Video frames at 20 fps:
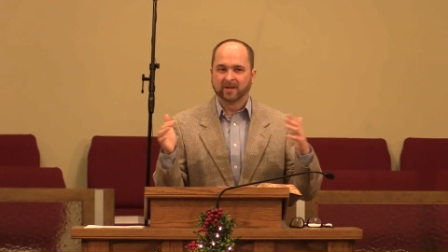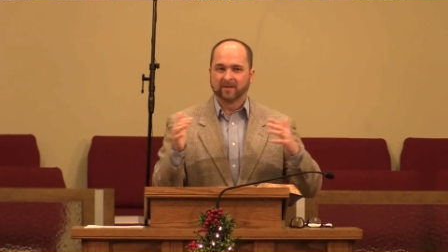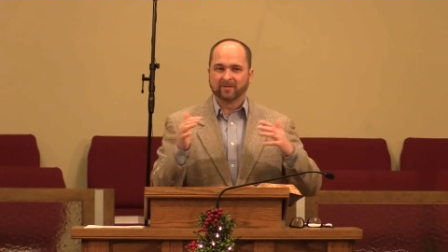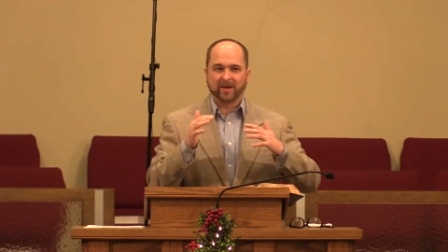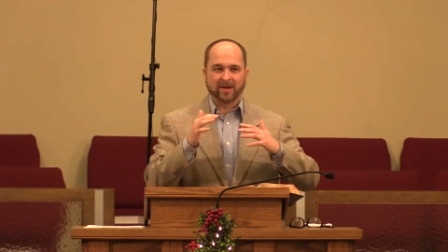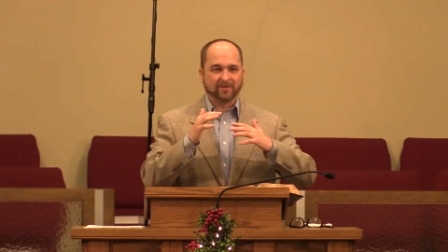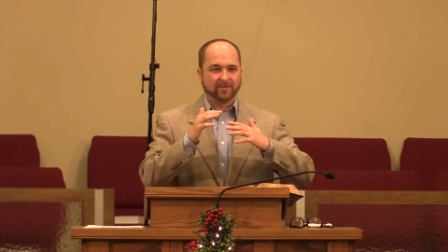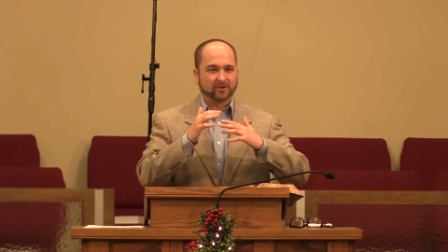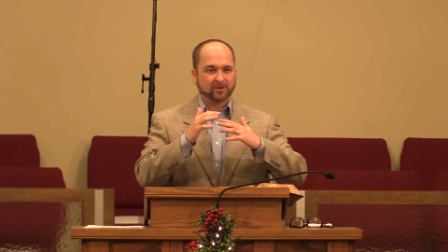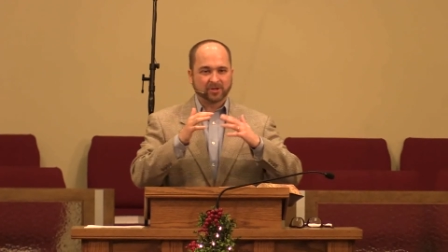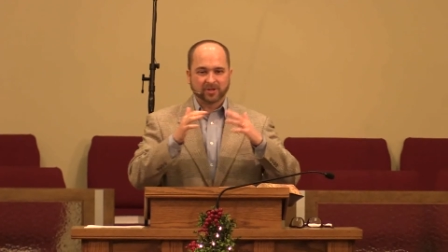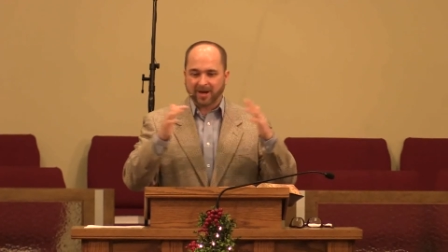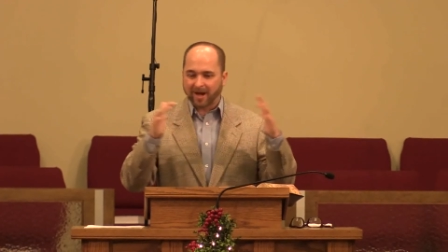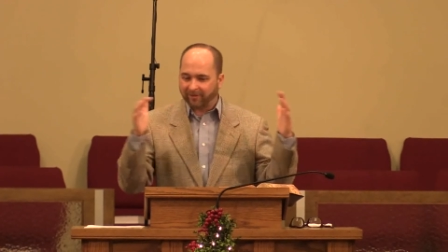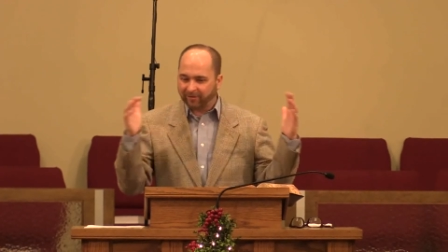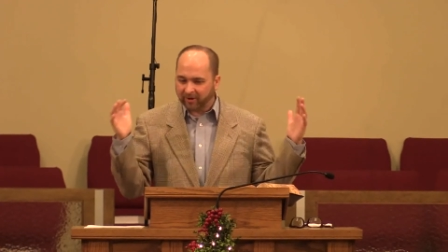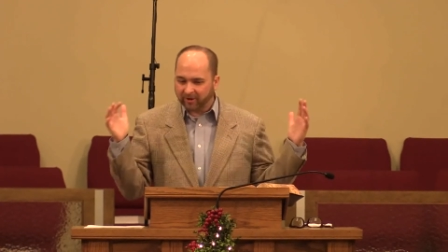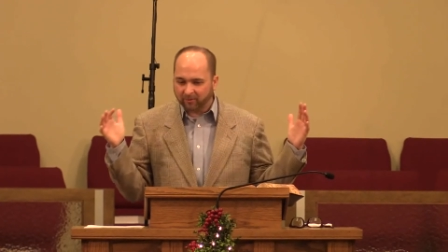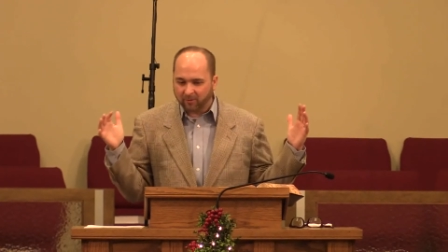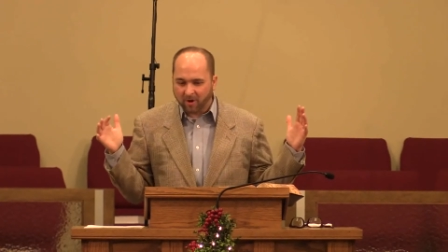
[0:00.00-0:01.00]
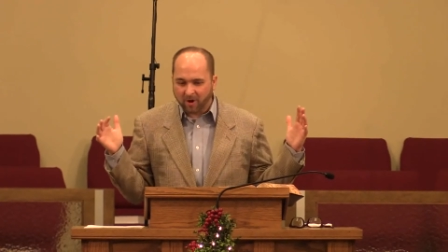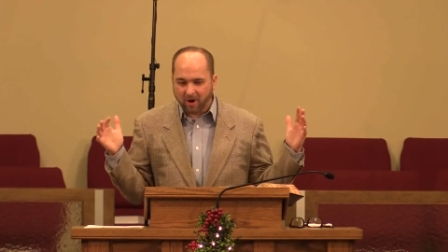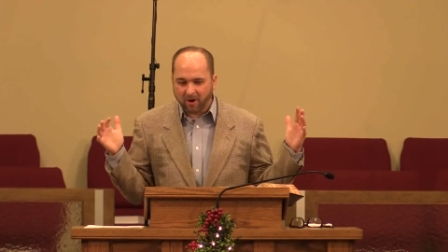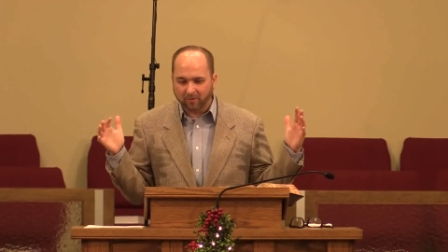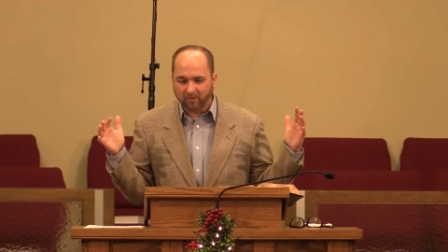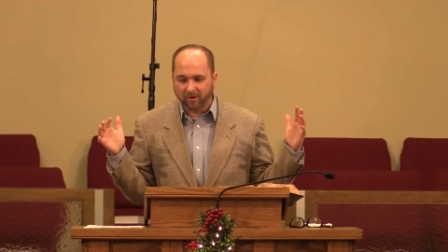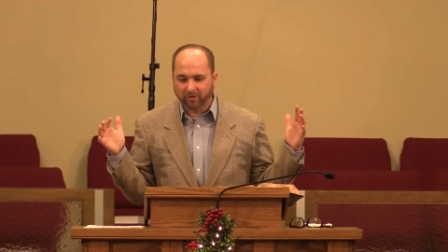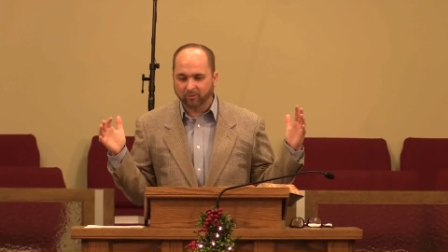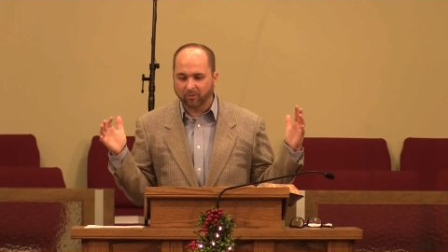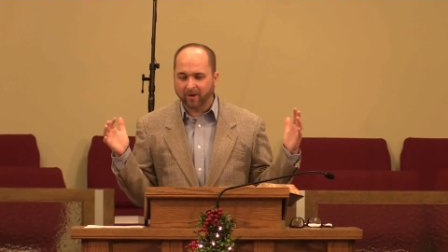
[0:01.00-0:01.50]
that there's nothing
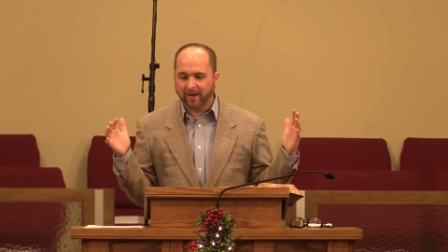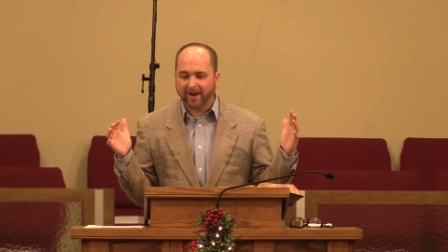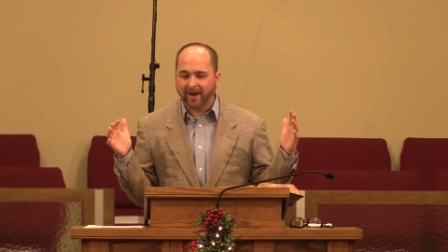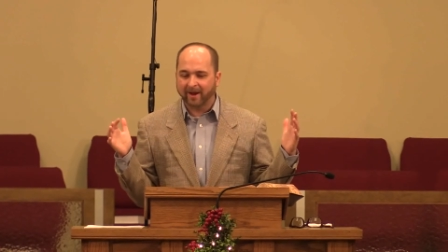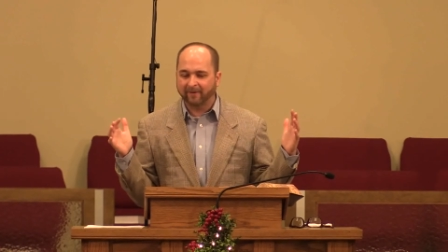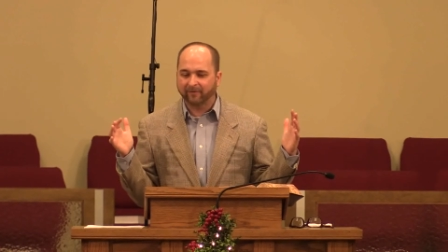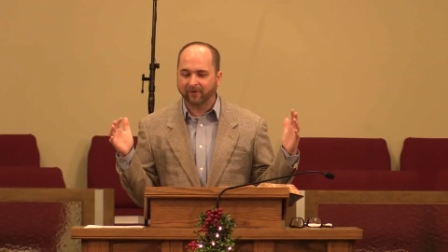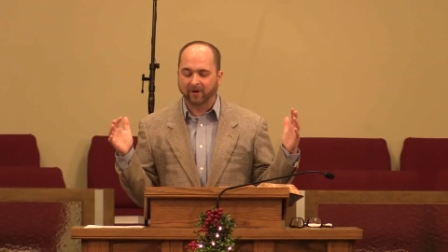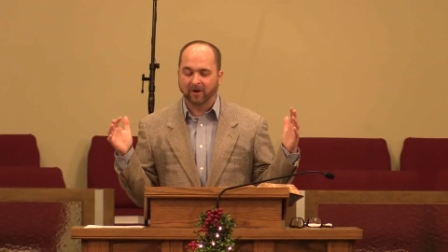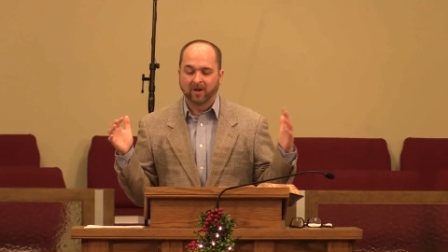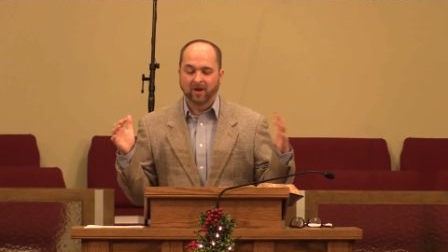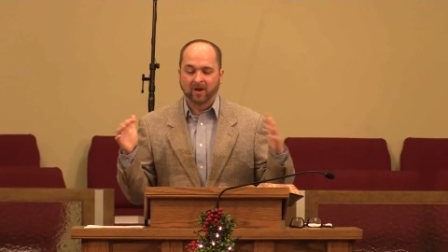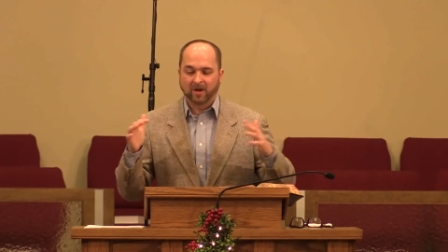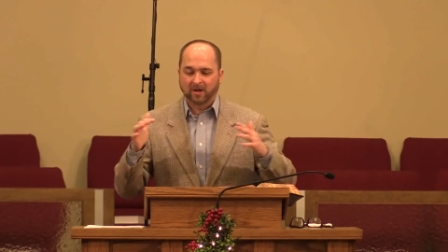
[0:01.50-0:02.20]
wrong with whatever,